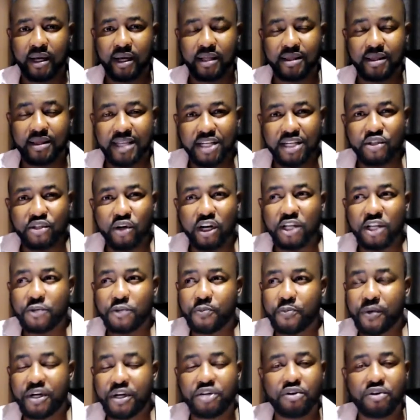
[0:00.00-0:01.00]
This Holy
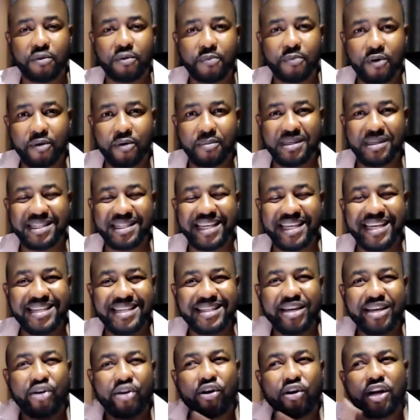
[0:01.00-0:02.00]
Spirit of promise is
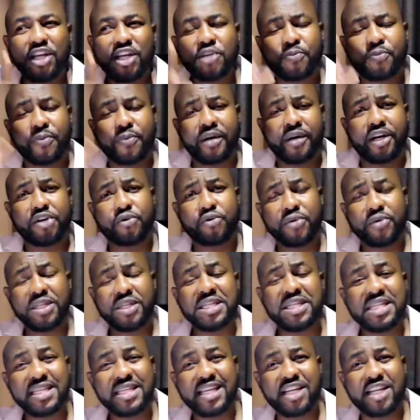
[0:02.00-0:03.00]
the Holy Spirit which
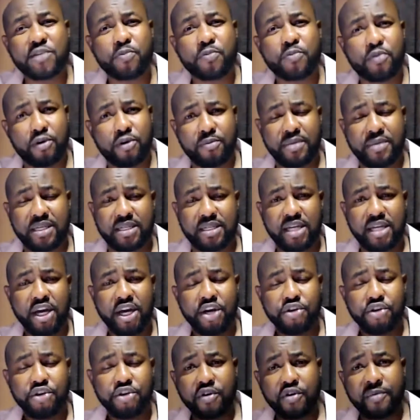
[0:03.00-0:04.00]
Jesus promised.
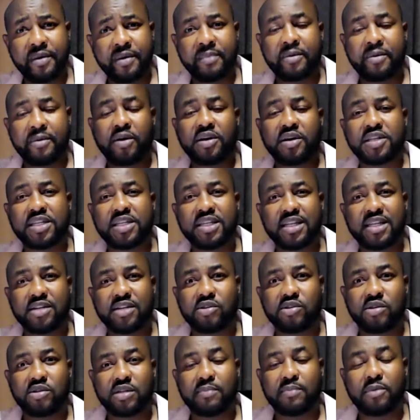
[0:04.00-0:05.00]
You remember when Jesus
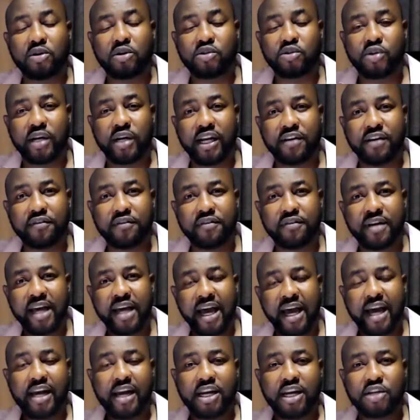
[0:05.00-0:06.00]
was about to leave
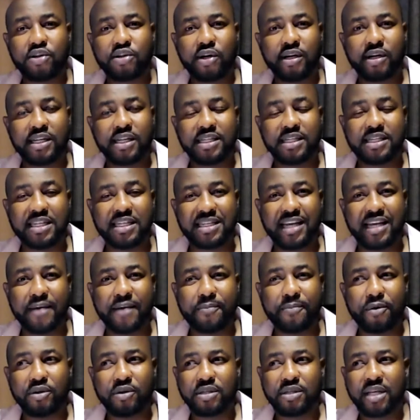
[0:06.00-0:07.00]
and he told his
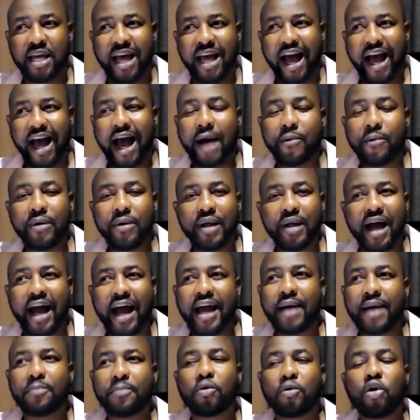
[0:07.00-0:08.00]
disciples, I
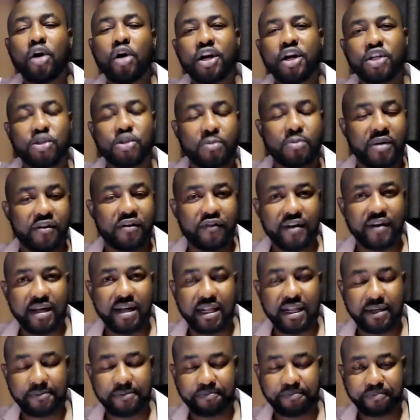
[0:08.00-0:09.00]
am going to my
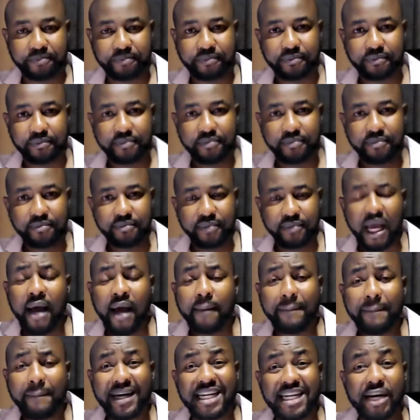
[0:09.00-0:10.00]
Father,
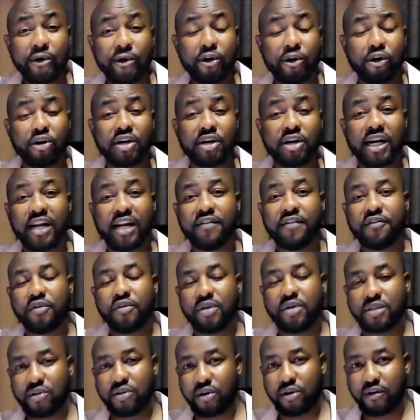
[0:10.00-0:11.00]
but I will not leave you
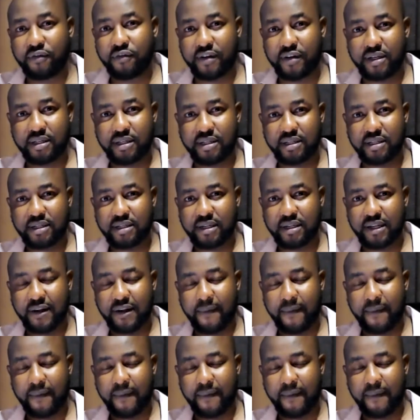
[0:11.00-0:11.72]
as orphans.